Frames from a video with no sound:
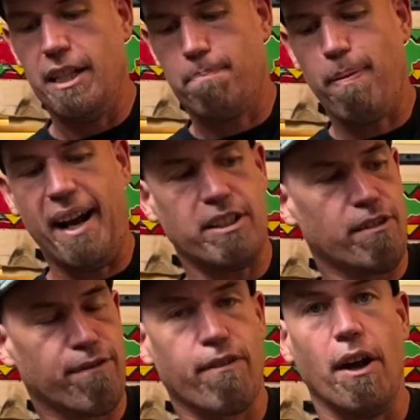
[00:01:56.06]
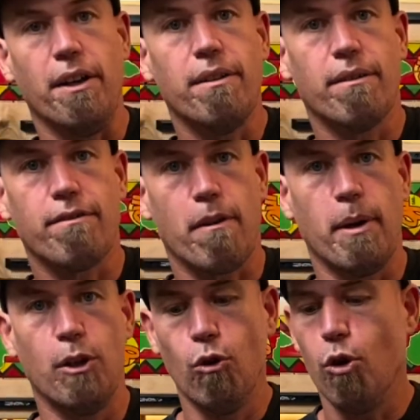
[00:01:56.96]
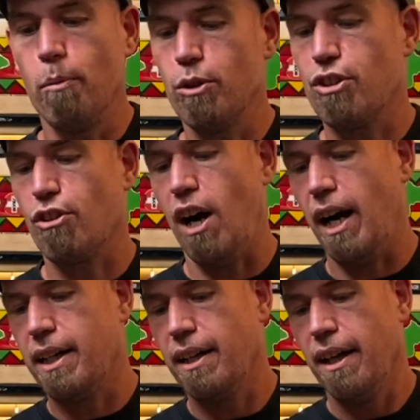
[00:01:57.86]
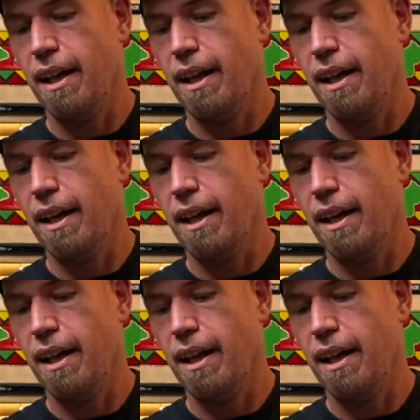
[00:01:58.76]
back to front from a normal truck.